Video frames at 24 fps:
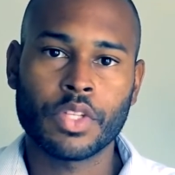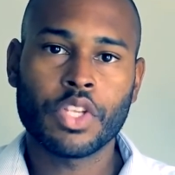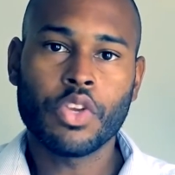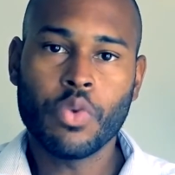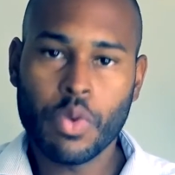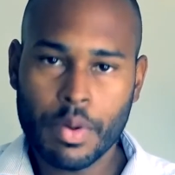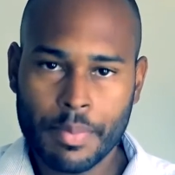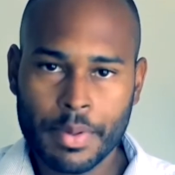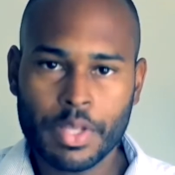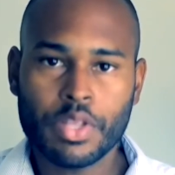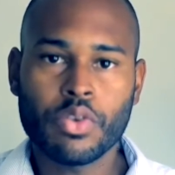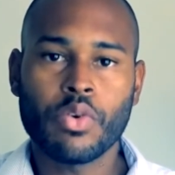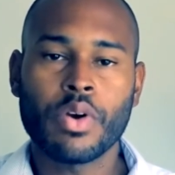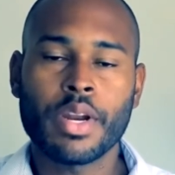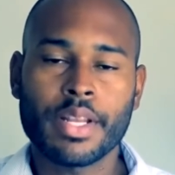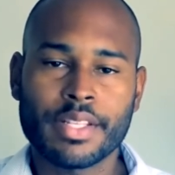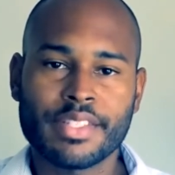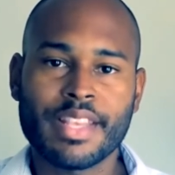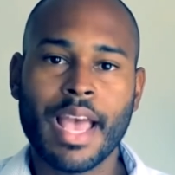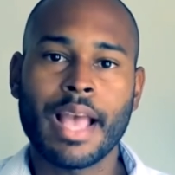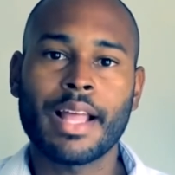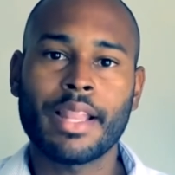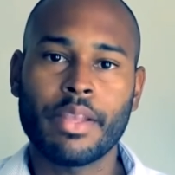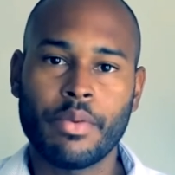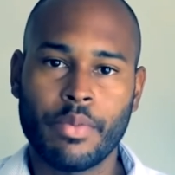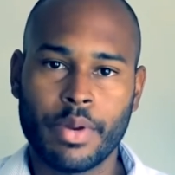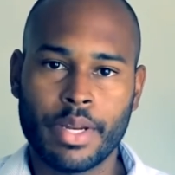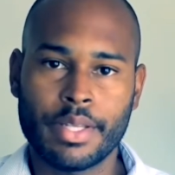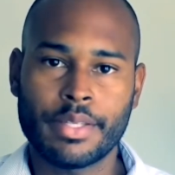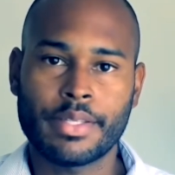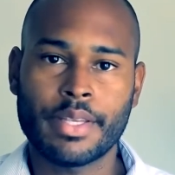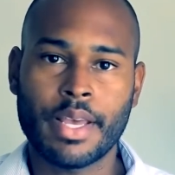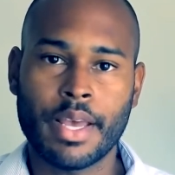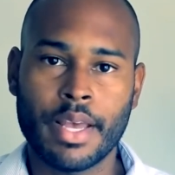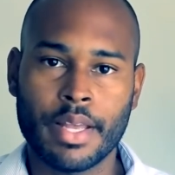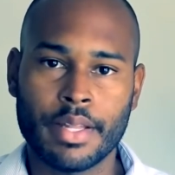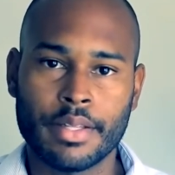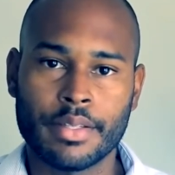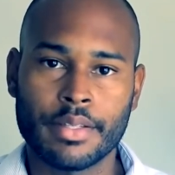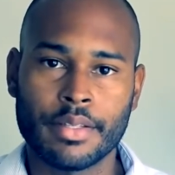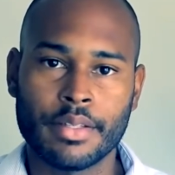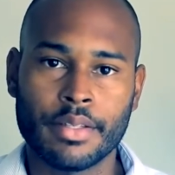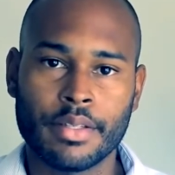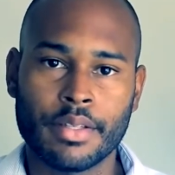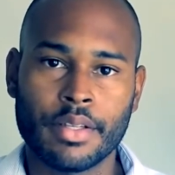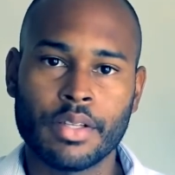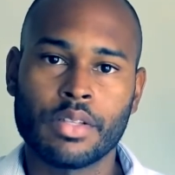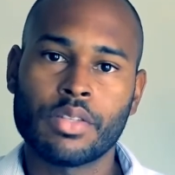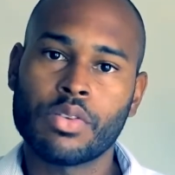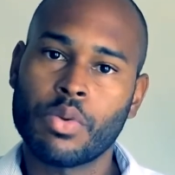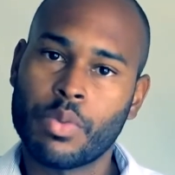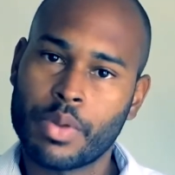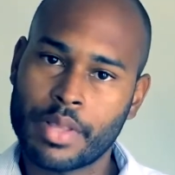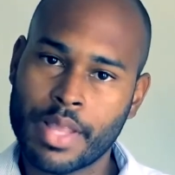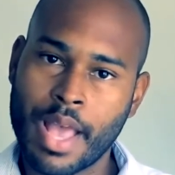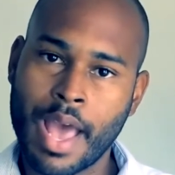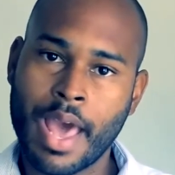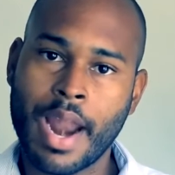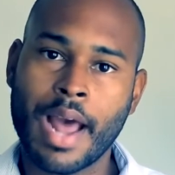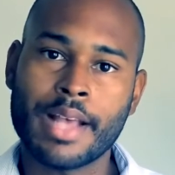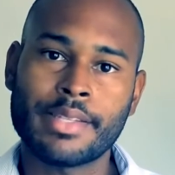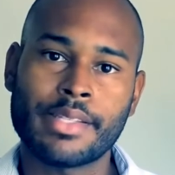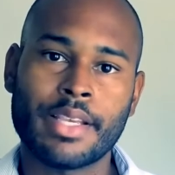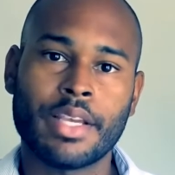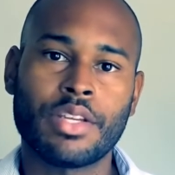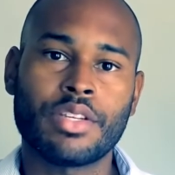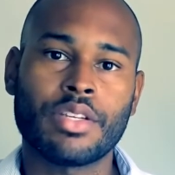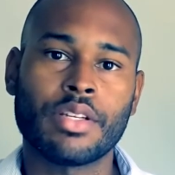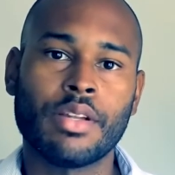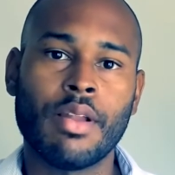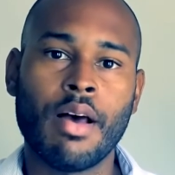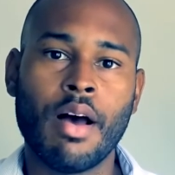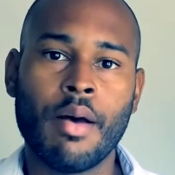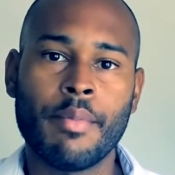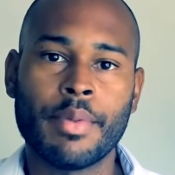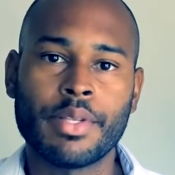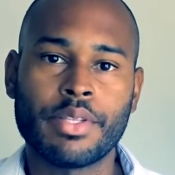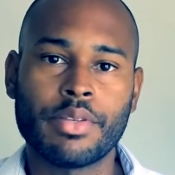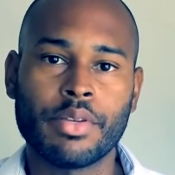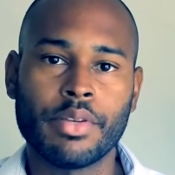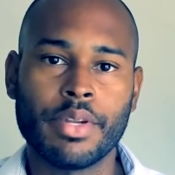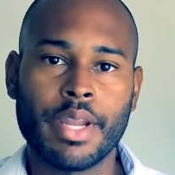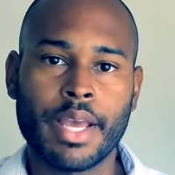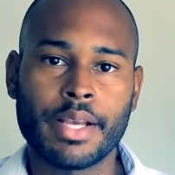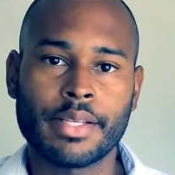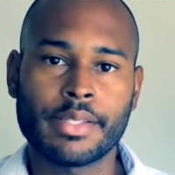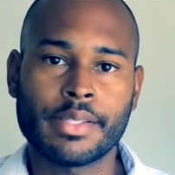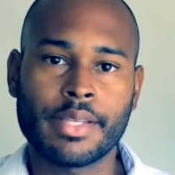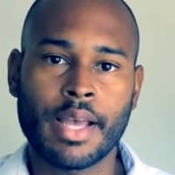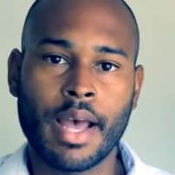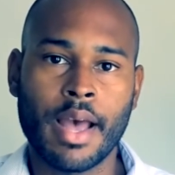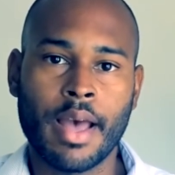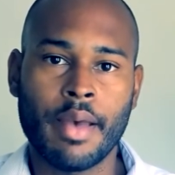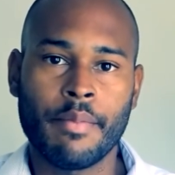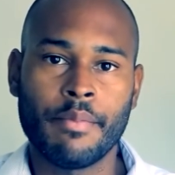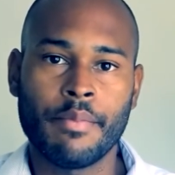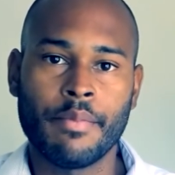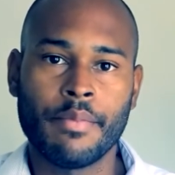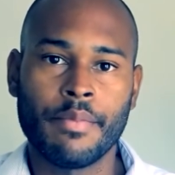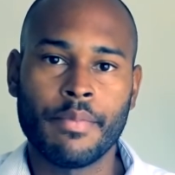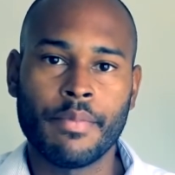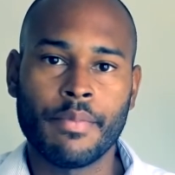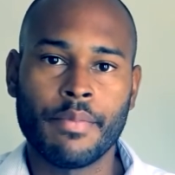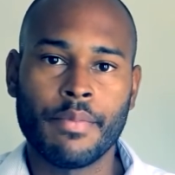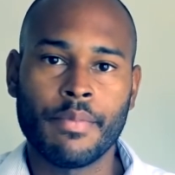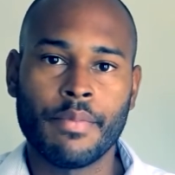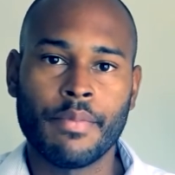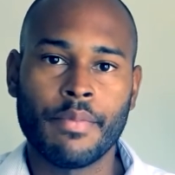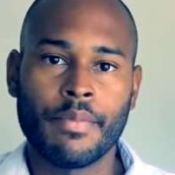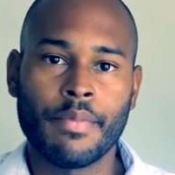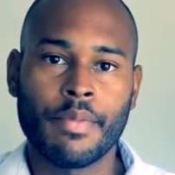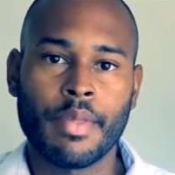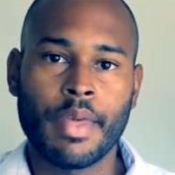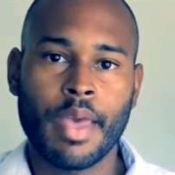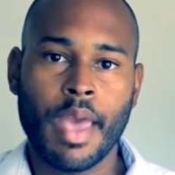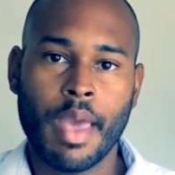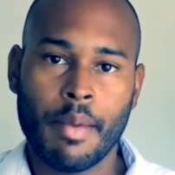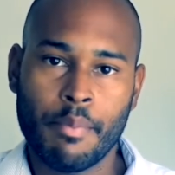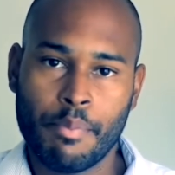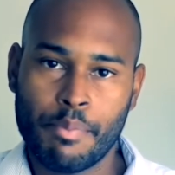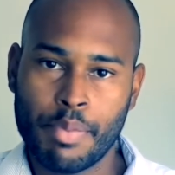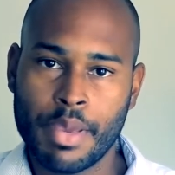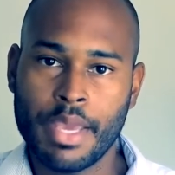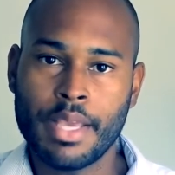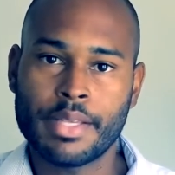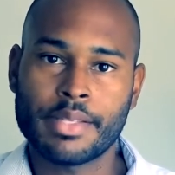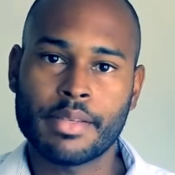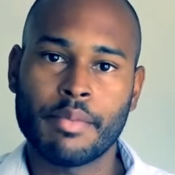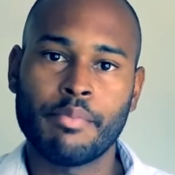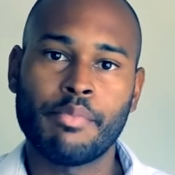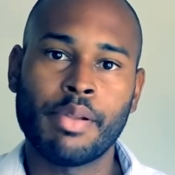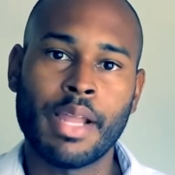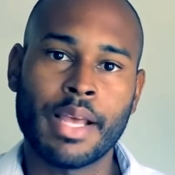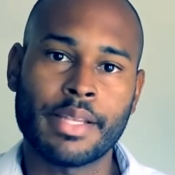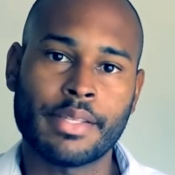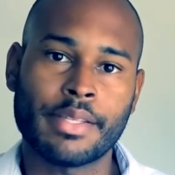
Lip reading: You would be doing exactly what he said. So with that, I say shalom until next time, and peace and